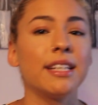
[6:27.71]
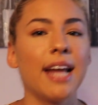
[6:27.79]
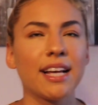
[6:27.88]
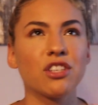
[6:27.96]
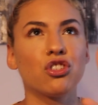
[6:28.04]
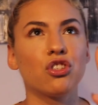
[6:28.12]

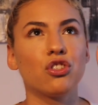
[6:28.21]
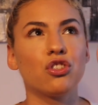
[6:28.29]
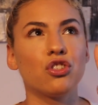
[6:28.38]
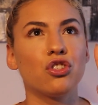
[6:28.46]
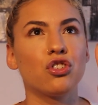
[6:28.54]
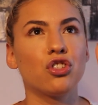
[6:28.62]
next
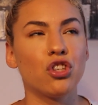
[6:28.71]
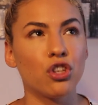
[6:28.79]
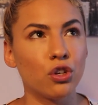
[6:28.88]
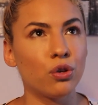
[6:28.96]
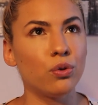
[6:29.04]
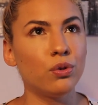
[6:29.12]

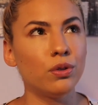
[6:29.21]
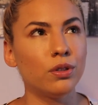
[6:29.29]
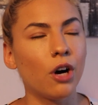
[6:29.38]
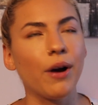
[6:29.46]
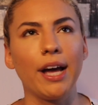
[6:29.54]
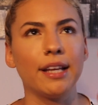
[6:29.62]
two,
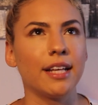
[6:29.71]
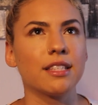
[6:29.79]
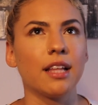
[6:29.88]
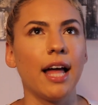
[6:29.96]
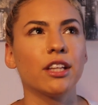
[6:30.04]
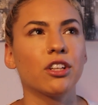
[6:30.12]
that's
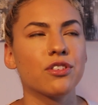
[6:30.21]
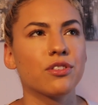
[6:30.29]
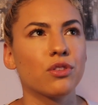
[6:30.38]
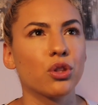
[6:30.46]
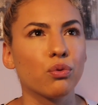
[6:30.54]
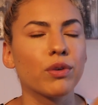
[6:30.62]
a lot. There's
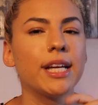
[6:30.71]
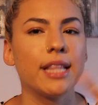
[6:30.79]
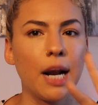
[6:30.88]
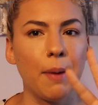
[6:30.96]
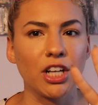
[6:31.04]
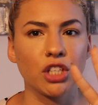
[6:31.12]
three
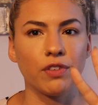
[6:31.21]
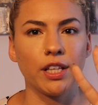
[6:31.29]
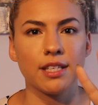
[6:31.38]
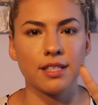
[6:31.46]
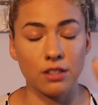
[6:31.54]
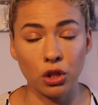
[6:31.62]
that I'm
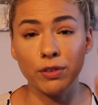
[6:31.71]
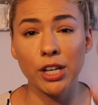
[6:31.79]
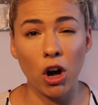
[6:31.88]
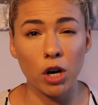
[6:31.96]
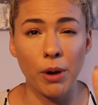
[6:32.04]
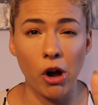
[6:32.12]
actually three
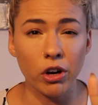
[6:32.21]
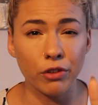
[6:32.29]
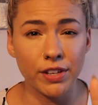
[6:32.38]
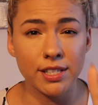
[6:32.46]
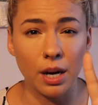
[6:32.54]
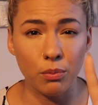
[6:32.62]

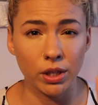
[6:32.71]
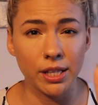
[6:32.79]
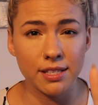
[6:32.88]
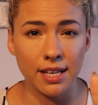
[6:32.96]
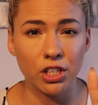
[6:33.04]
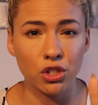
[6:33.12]
autobiographies that I'm really
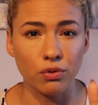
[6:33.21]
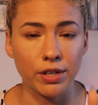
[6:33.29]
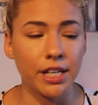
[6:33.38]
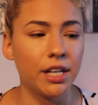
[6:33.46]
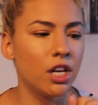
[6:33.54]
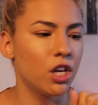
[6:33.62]
excited to
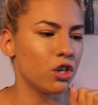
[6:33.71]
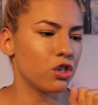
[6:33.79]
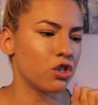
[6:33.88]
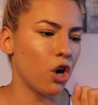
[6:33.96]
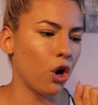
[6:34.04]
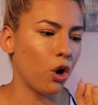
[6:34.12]
read.
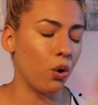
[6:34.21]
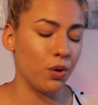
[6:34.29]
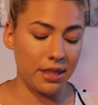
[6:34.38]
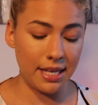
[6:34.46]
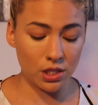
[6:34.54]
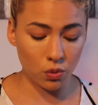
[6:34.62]

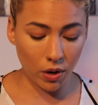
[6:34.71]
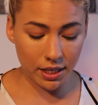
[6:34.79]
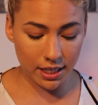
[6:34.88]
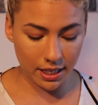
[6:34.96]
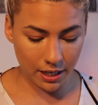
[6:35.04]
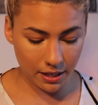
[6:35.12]
So this
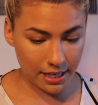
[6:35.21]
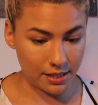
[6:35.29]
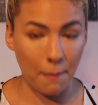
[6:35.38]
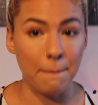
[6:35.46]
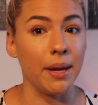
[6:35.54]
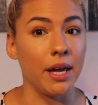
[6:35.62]
one here is
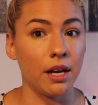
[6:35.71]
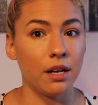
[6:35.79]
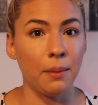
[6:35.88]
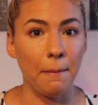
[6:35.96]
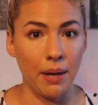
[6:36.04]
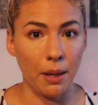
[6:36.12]
a
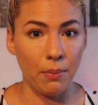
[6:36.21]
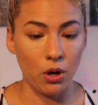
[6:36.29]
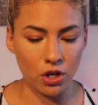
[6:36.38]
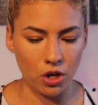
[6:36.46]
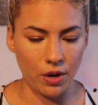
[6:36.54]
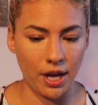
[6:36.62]
big, big
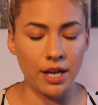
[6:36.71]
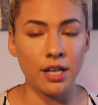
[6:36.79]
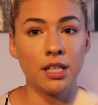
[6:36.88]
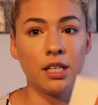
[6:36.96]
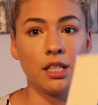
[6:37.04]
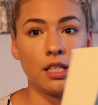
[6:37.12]
book,
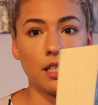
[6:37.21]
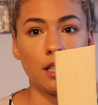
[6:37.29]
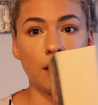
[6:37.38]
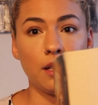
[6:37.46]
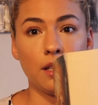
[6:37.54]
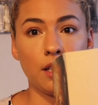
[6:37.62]
okay?
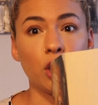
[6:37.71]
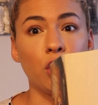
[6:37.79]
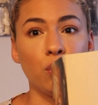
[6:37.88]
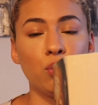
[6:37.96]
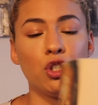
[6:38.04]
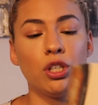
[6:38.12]

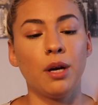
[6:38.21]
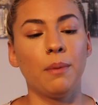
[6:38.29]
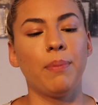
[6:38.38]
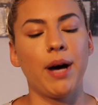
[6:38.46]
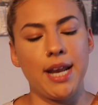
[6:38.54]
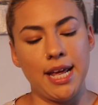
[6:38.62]
Huge.
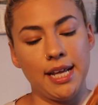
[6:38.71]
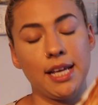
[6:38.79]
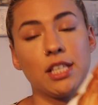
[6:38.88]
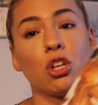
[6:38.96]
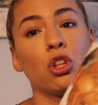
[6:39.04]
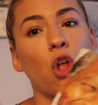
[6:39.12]
But it
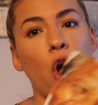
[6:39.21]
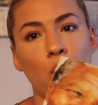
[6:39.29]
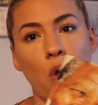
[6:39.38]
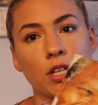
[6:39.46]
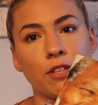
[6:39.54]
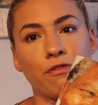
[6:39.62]
is Long
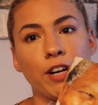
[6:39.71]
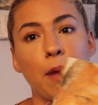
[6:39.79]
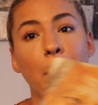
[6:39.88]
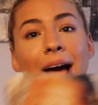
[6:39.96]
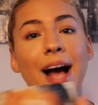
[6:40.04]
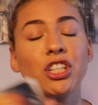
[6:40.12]
Walk to
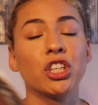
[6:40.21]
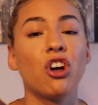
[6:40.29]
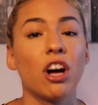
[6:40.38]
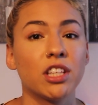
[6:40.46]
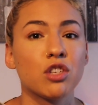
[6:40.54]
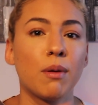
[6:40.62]
Freedom. I actually
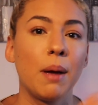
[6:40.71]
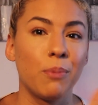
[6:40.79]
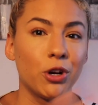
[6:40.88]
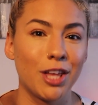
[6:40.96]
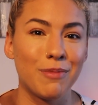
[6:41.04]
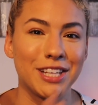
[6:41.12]
got this for my
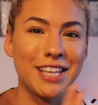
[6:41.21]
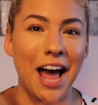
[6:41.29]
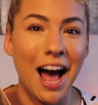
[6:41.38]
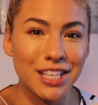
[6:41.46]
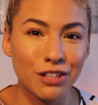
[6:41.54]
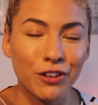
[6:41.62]
birthday because I
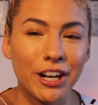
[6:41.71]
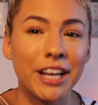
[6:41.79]
asked for